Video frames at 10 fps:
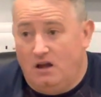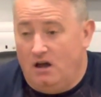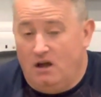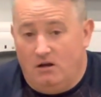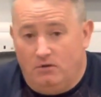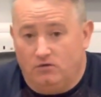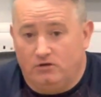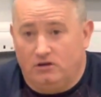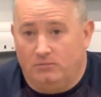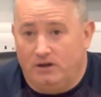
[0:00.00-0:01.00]
We don't
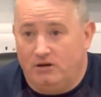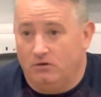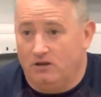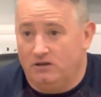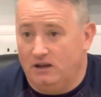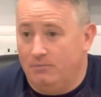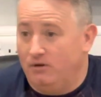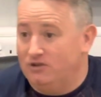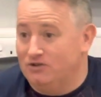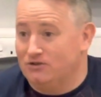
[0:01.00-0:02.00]
think there'll be anyone getting 8
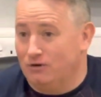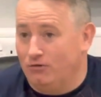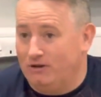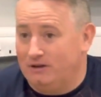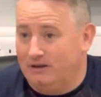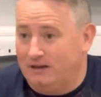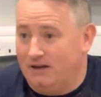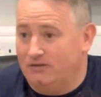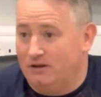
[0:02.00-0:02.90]
points this year or anything like that.